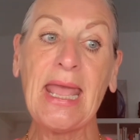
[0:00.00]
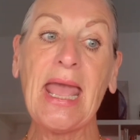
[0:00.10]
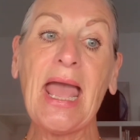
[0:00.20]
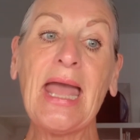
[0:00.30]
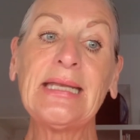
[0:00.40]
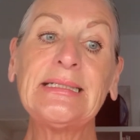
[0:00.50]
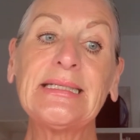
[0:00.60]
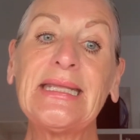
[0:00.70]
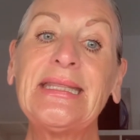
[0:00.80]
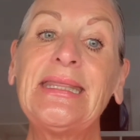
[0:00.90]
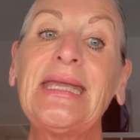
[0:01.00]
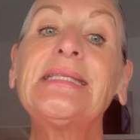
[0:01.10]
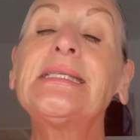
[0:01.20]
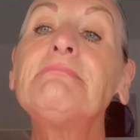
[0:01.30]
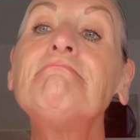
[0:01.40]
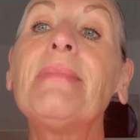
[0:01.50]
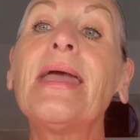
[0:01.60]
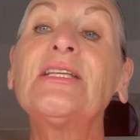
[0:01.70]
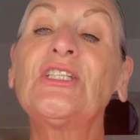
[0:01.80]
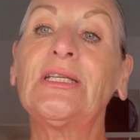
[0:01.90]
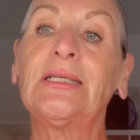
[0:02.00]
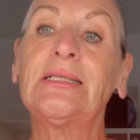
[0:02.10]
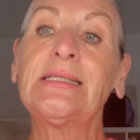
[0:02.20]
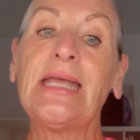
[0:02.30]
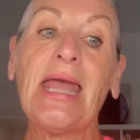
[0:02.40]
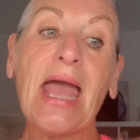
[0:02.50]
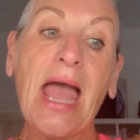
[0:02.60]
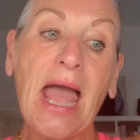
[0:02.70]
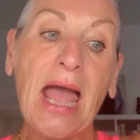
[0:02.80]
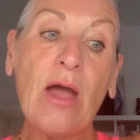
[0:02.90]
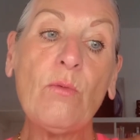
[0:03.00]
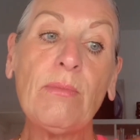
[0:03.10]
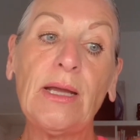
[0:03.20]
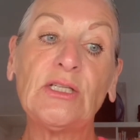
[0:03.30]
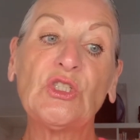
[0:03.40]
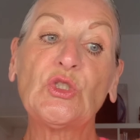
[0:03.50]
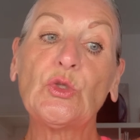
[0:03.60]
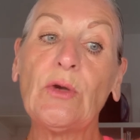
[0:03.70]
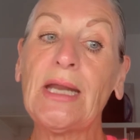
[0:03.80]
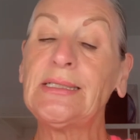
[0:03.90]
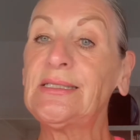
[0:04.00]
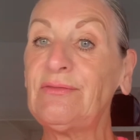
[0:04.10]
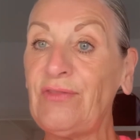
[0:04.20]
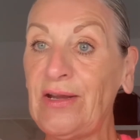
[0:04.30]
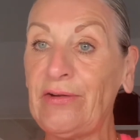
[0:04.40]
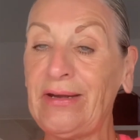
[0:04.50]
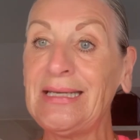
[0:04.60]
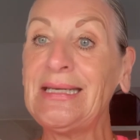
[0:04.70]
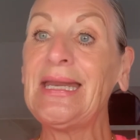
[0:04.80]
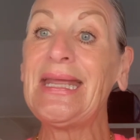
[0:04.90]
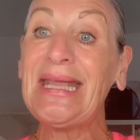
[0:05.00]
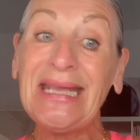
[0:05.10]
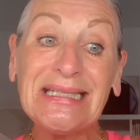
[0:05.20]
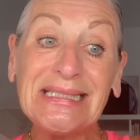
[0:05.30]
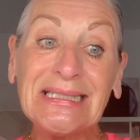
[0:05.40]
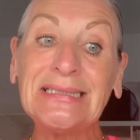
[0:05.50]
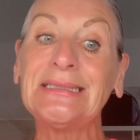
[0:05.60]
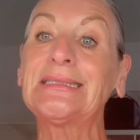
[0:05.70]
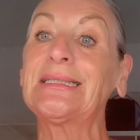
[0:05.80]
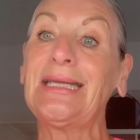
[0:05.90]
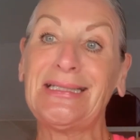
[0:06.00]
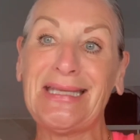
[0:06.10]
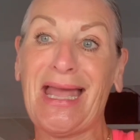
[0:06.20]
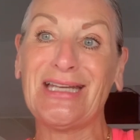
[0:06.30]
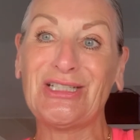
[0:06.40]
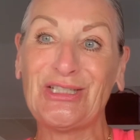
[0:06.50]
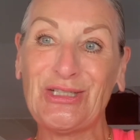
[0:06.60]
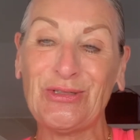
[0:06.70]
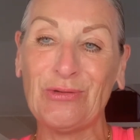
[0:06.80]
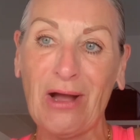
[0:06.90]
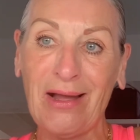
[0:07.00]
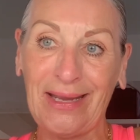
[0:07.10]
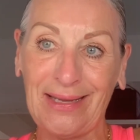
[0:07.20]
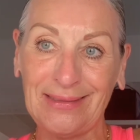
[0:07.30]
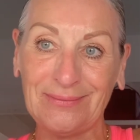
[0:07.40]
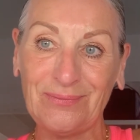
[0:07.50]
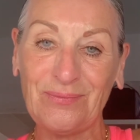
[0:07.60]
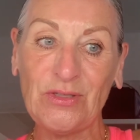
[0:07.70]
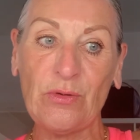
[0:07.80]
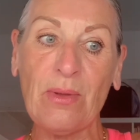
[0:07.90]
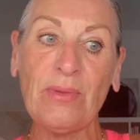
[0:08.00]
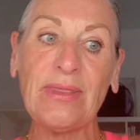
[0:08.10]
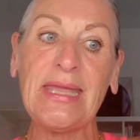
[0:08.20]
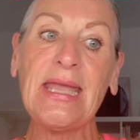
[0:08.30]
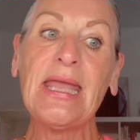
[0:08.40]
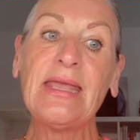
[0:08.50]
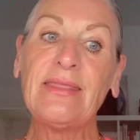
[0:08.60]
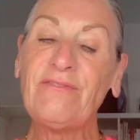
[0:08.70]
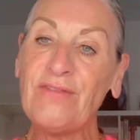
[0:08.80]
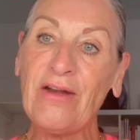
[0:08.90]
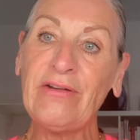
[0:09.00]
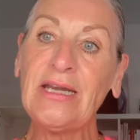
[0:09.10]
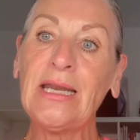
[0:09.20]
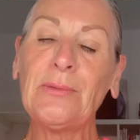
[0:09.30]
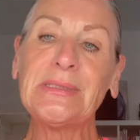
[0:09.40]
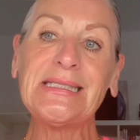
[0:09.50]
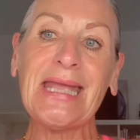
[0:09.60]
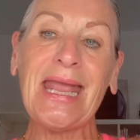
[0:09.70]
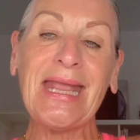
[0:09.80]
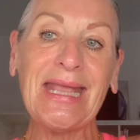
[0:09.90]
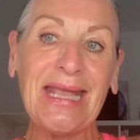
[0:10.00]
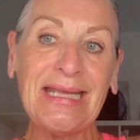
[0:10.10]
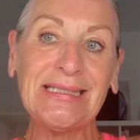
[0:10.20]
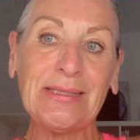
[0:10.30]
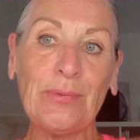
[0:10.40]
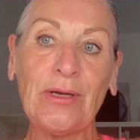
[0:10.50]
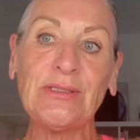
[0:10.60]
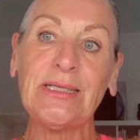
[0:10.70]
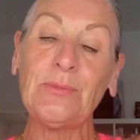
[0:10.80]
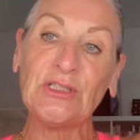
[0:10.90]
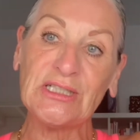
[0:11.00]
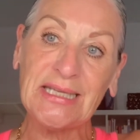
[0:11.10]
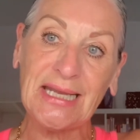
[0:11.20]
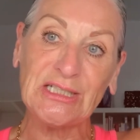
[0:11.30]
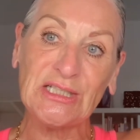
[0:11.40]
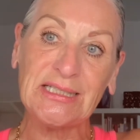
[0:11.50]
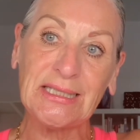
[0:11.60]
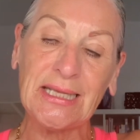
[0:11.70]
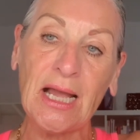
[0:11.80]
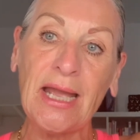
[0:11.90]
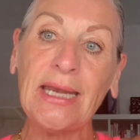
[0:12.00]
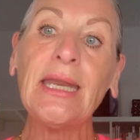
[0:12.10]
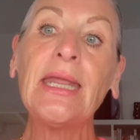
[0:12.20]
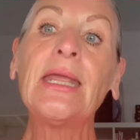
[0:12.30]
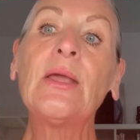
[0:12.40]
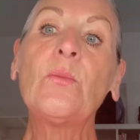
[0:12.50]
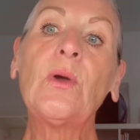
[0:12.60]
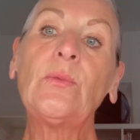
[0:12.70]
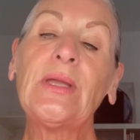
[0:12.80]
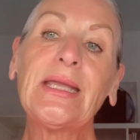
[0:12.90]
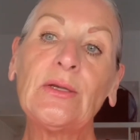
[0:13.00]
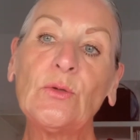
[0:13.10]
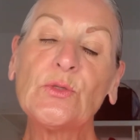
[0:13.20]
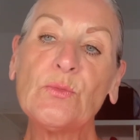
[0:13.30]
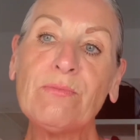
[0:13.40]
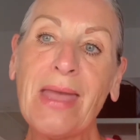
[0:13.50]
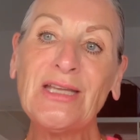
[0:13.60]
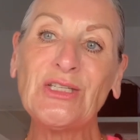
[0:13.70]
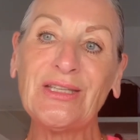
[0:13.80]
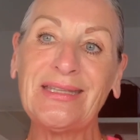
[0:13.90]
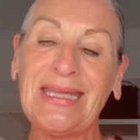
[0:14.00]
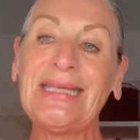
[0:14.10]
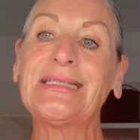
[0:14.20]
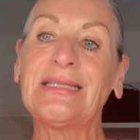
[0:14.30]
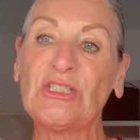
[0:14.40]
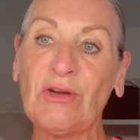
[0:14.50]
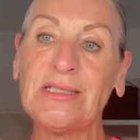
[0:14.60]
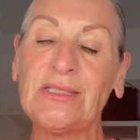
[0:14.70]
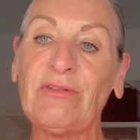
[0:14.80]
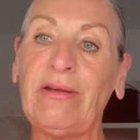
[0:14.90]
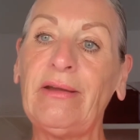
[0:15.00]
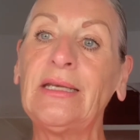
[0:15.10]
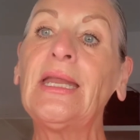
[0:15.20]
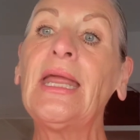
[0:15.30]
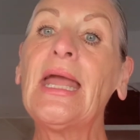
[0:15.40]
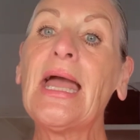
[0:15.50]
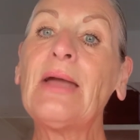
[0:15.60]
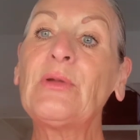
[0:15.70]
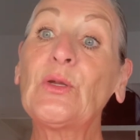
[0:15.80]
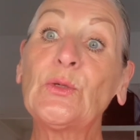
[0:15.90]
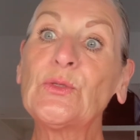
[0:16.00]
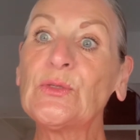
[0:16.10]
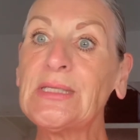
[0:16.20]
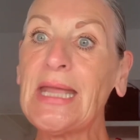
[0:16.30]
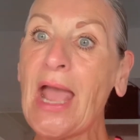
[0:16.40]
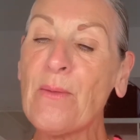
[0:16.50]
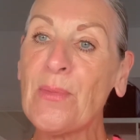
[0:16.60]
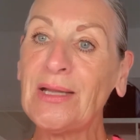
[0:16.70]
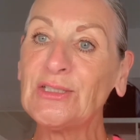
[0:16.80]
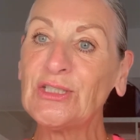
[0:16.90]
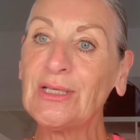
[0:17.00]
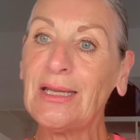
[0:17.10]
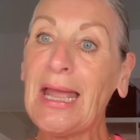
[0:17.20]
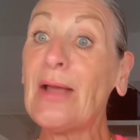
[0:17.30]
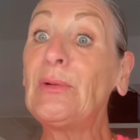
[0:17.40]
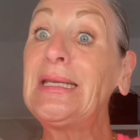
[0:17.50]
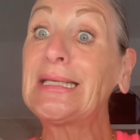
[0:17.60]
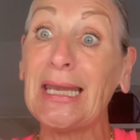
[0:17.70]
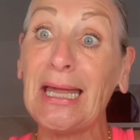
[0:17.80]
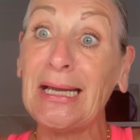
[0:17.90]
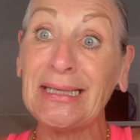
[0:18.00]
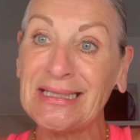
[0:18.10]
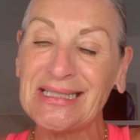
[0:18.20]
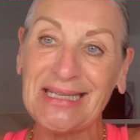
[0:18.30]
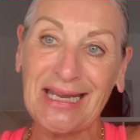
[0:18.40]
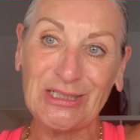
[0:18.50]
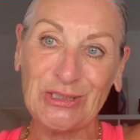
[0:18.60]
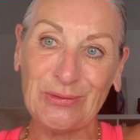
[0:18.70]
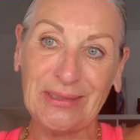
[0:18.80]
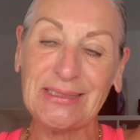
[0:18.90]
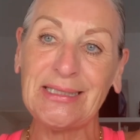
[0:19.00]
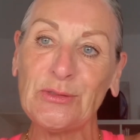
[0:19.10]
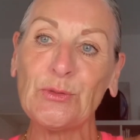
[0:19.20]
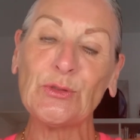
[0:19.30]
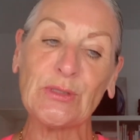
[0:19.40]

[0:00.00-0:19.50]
And this measures how much transferrin isn't attached to iron. So remember the ferrin I was saying is the protein which attaches to the iron. Well, we can also measure the transferrin, and we could also see how little iron is attached to it. So this would also